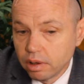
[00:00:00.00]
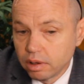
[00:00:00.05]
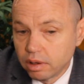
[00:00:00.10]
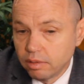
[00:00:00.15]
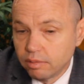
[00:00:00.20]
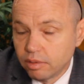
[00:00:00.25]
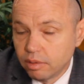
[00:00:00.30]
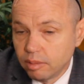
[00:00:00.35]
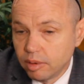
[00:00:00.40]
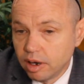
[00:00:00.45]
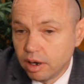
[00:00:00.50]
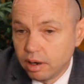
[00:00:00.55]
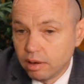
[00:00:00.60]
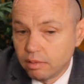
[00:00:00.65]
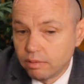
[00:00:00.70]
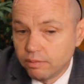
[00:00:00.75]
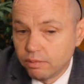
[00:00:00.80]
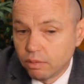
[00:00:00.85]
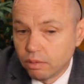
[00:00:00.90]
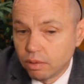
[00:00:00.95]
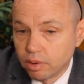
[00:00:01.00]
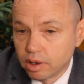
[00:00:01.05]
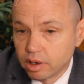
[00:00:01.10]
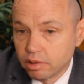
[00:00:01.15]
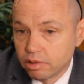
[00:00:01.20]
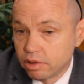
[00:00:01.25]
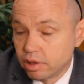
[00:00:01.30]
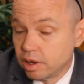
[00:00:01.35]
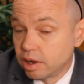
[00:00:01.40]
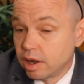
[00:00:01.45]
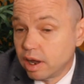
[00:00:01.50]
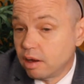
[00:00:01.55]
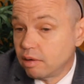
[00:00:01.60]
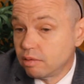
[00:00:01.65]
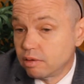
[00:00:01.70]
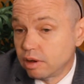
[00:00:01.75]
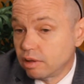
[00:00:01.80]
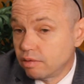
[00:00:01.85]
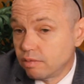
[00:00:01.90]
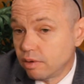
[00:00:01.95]
give them an N4, because the
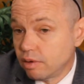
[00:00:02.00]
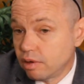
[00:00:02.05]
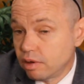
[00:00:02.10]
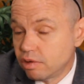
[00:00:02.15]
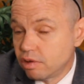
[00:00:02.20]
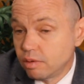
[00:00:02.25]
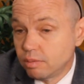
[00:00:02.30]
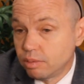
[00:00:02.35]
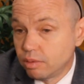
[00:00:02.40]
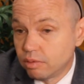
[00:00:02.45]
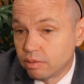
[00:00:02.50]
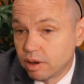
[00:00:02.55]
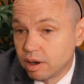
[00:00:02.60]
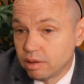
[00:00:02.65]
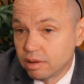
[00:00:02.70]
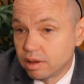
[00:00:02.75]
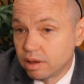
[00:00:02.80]
accounting is very simple, right?